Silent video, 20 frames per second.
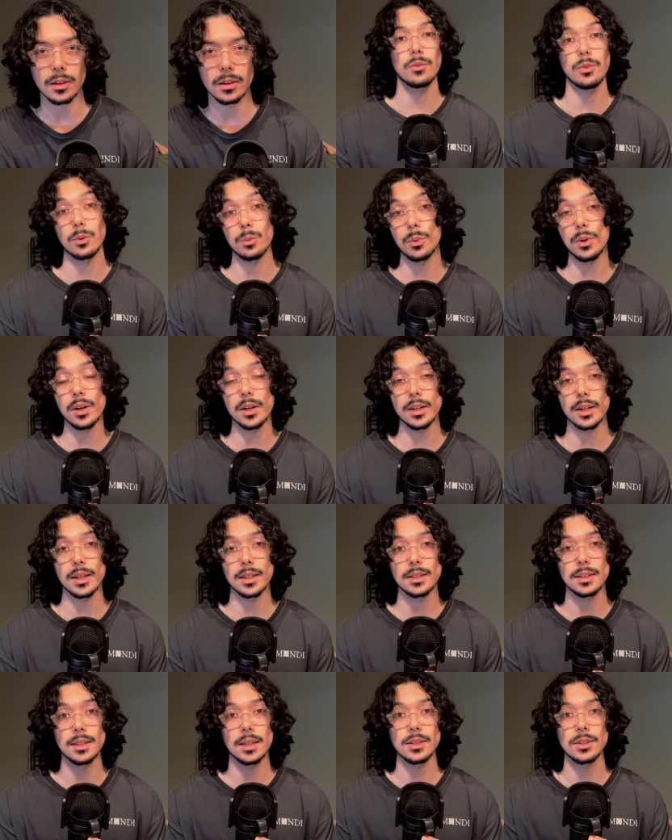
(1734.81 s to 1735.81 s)
For one, it
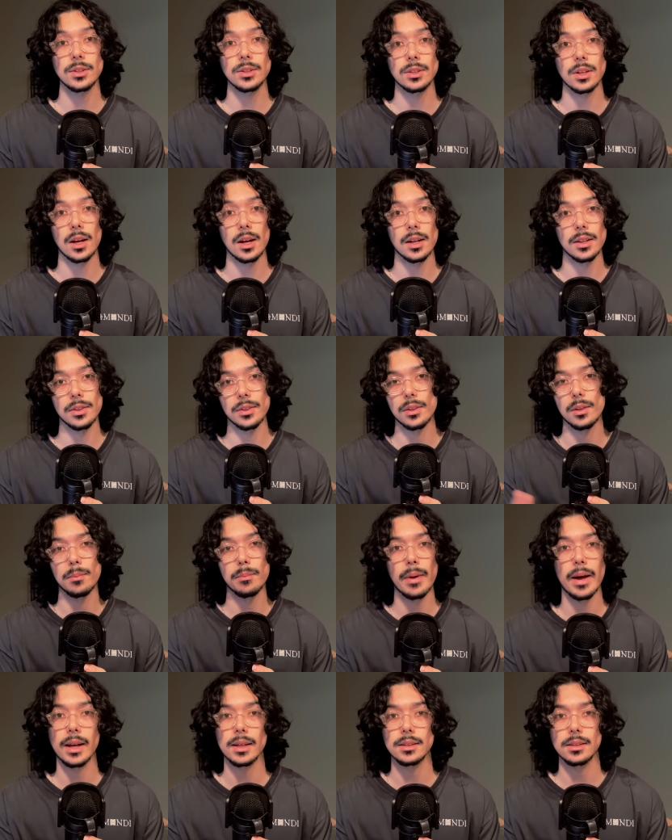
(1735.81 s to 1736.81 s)
centers on the
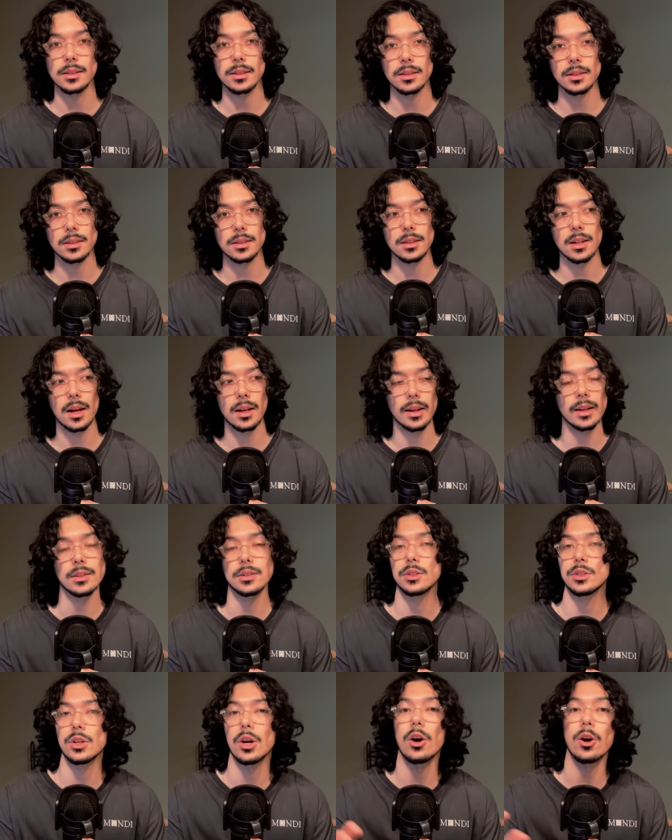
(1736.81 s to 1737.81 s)
masses, not a
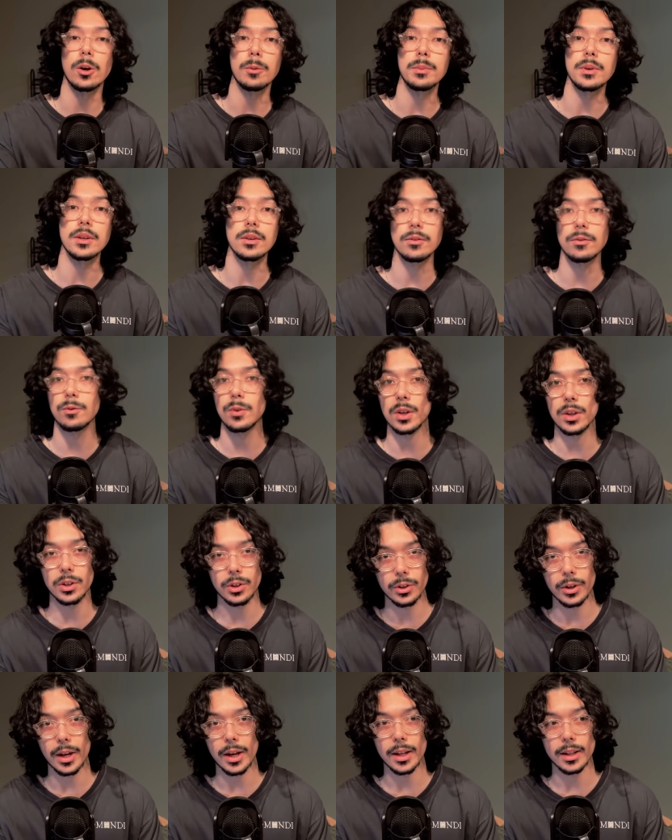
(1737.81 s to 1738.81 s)
charming
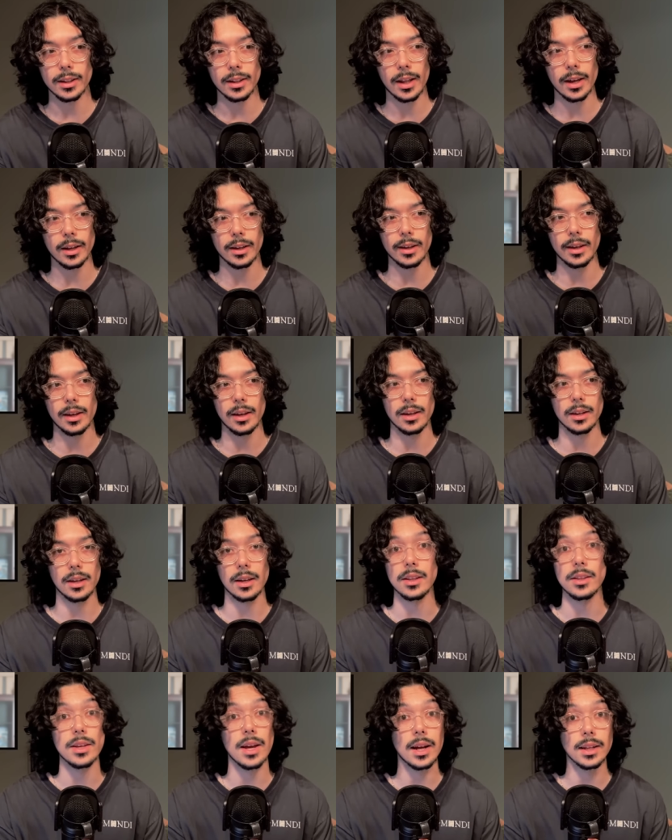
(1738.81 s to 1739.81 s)
figurehead like a
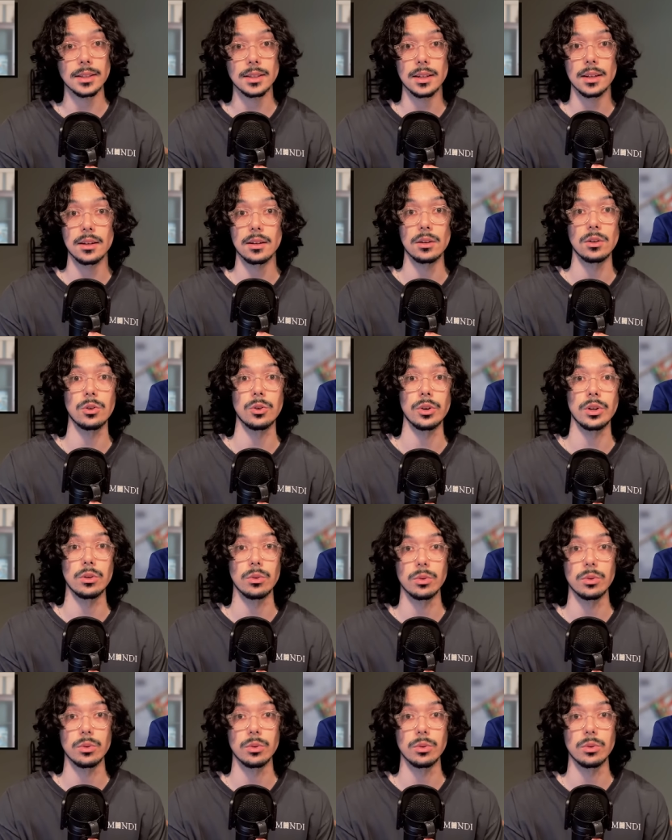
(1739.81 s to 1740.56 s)
Kenyatta or an